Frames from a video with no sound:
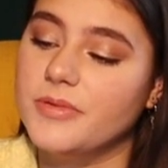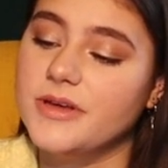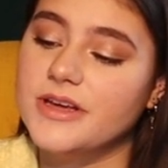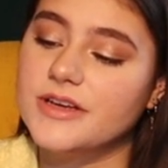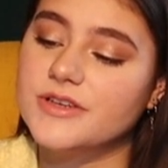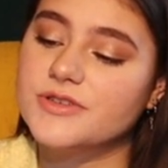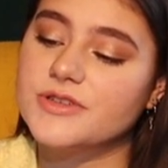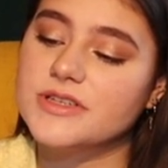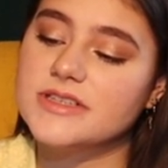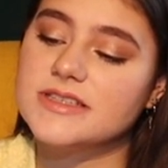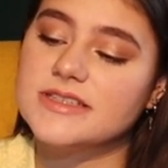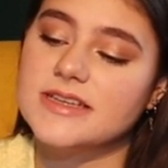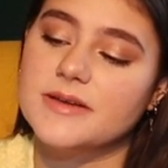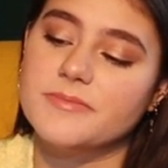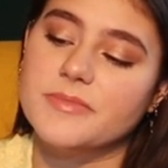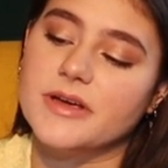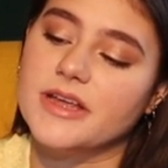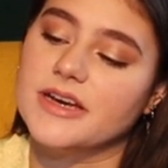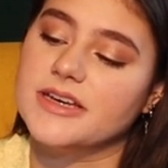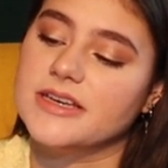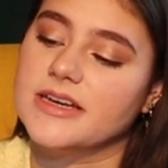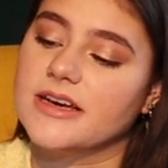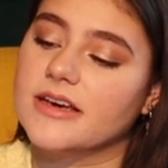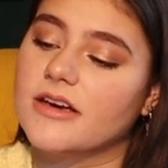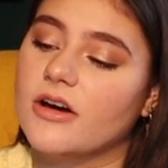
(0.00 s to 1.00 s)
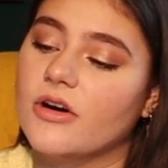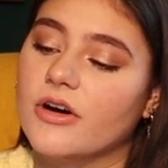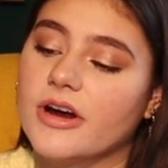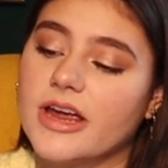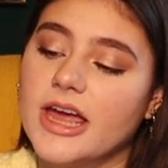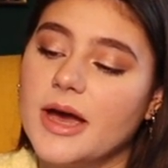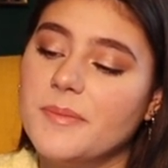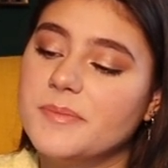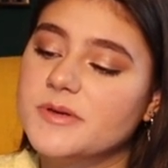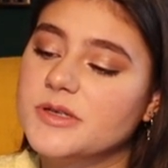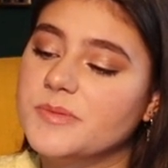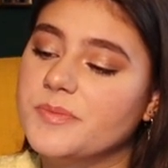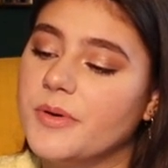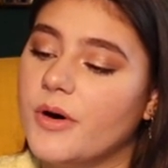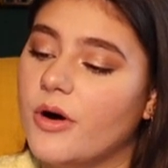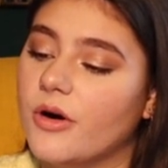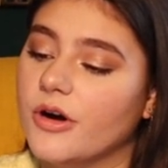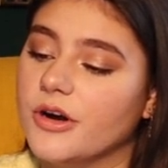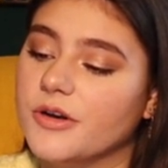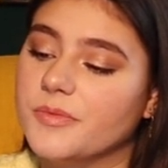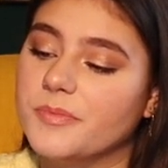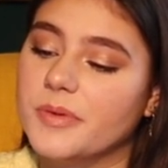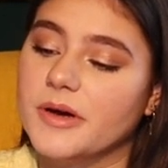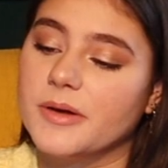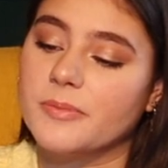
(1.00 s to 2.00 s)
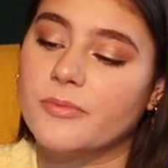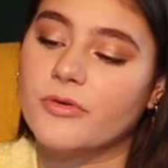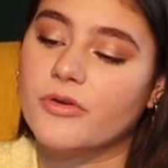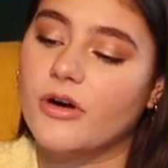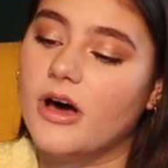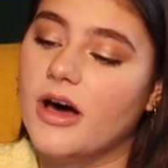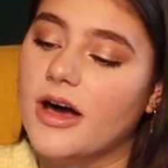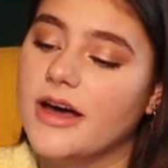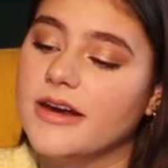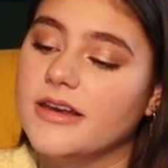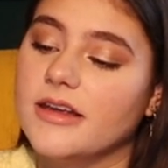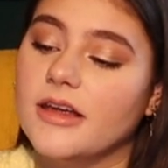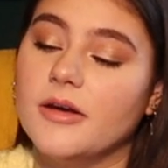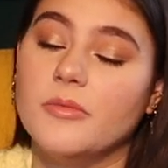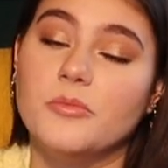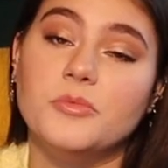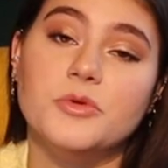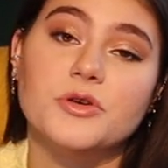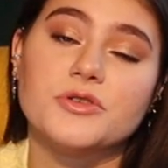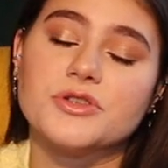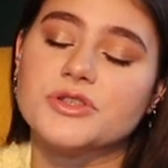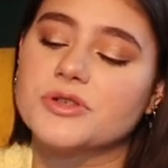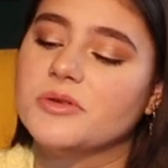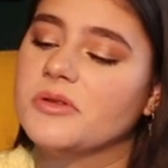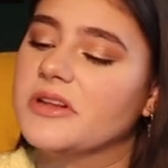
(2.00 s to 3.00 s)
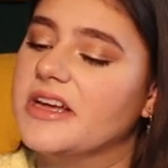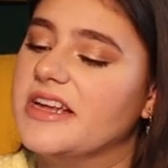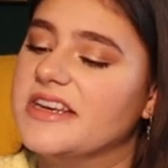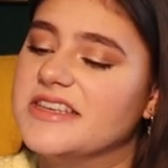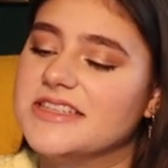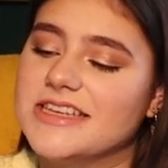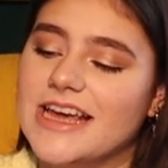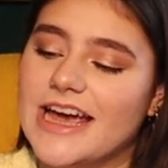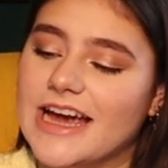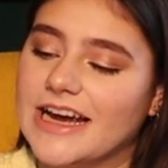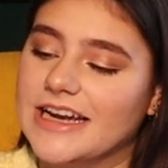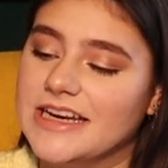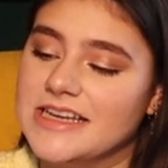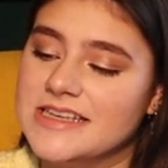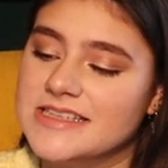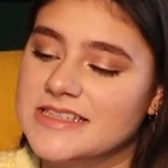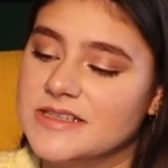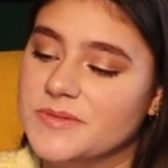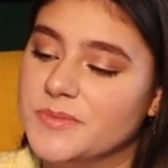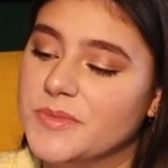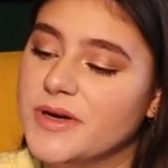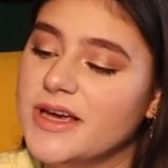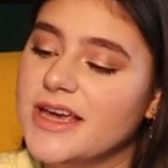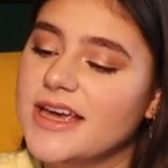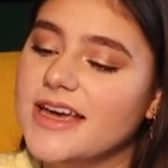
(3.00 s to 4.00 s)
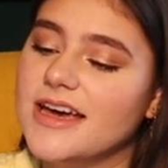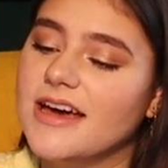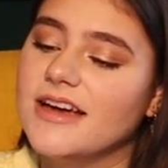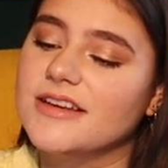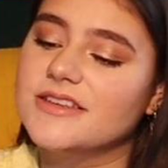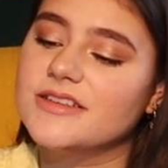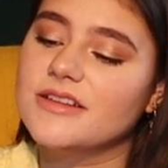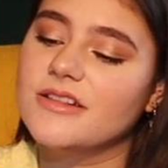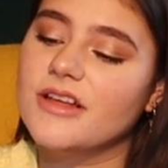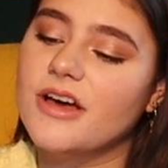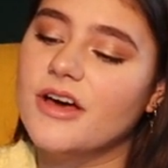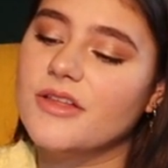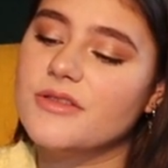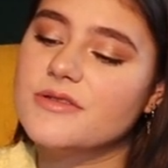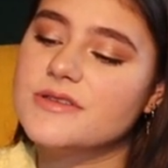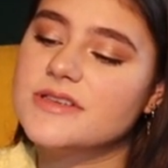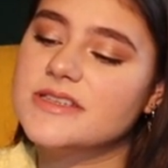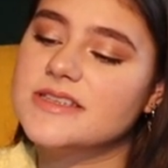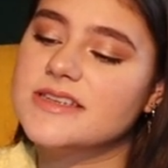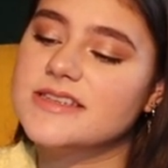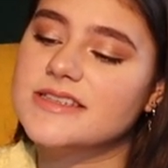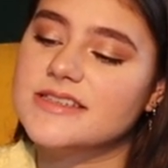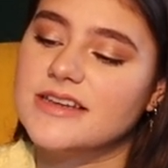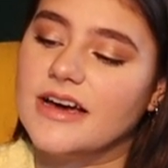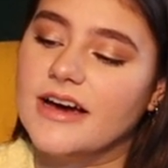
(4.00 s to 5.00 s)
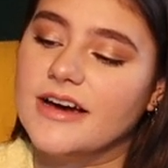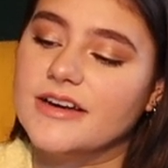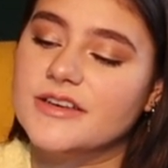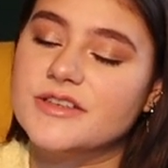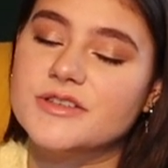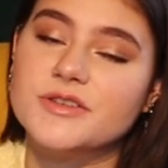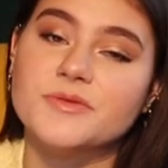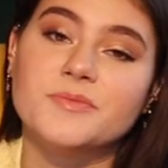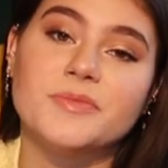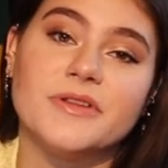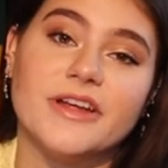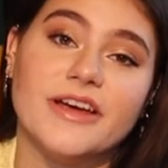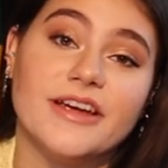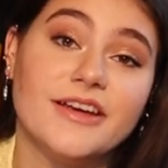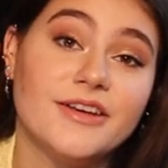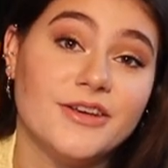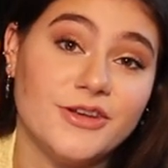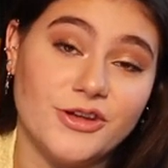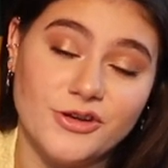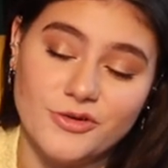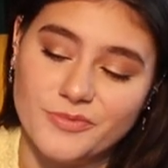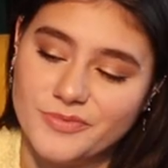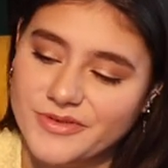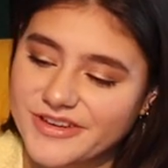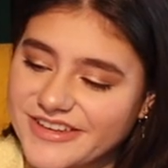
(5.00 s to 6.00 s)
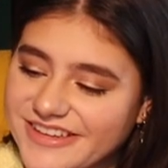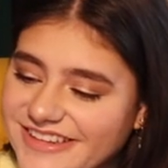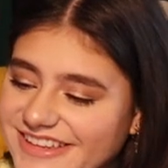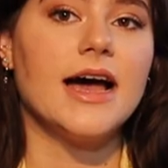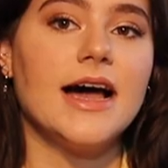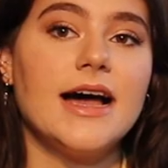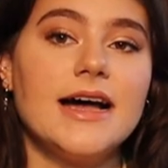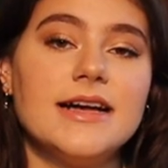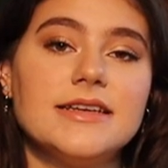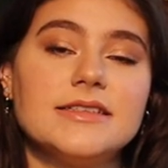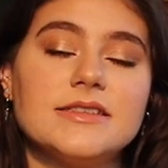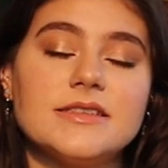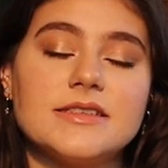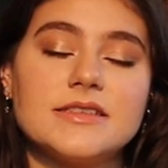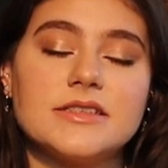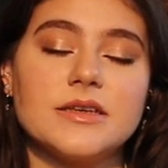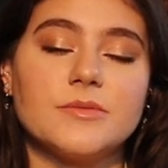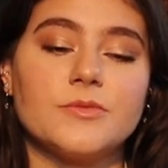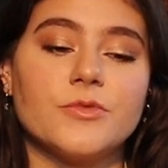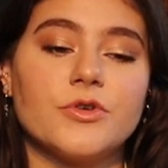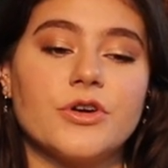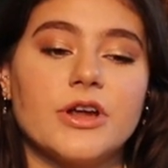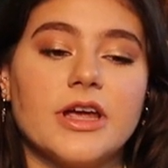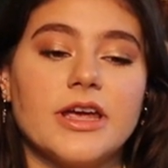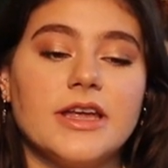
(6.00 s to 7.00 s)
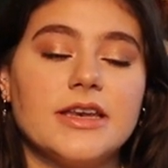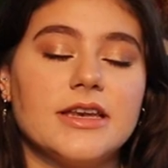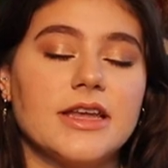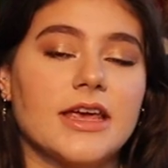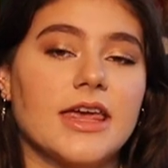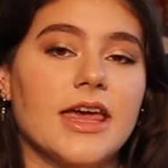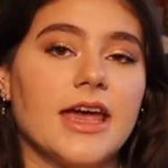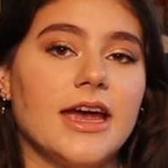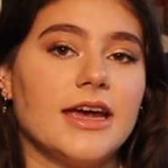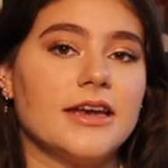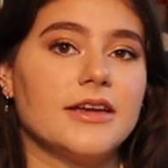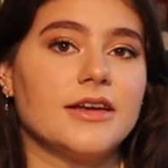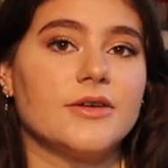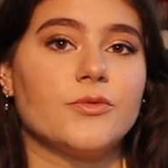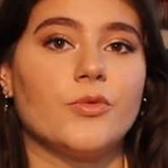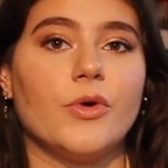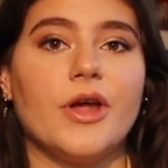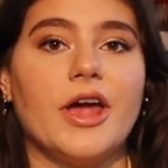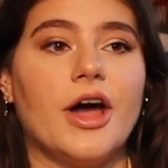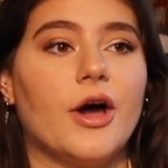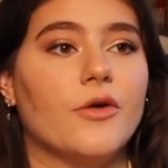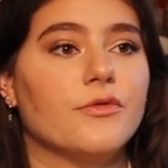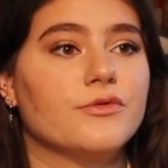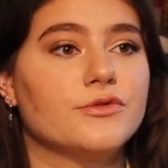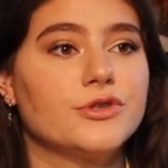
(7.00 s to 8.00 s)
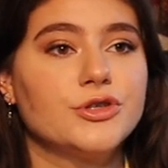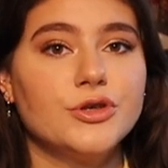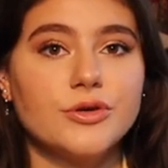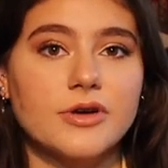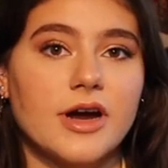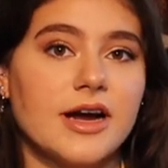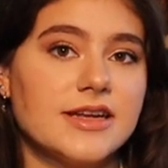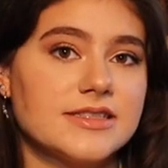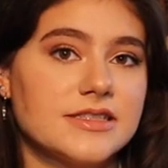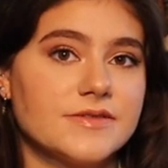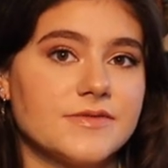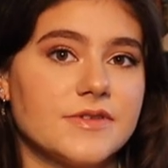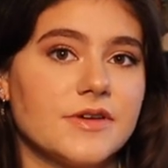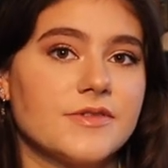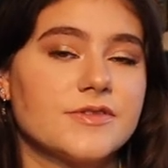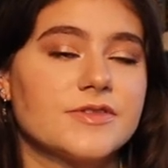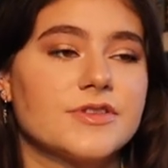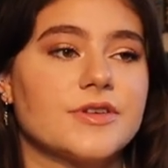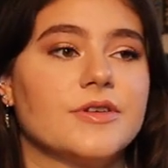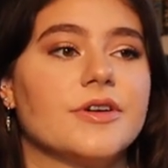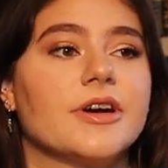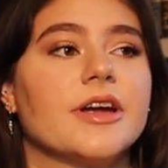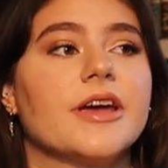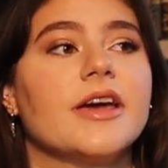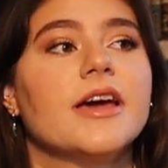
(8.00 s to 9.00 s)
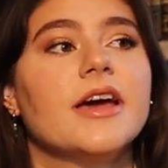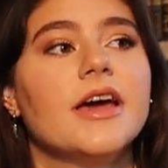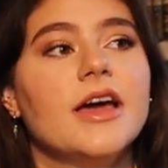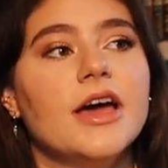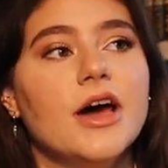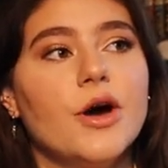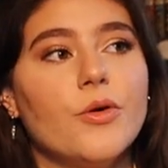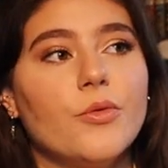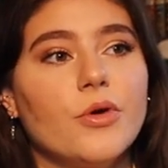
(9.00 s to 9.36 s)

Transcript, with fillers: Beatrice and Benedick are kept apart by pride and mutual antagonism until others decide to play Cupid. As the summary indicated, we have 2 kinds of love story.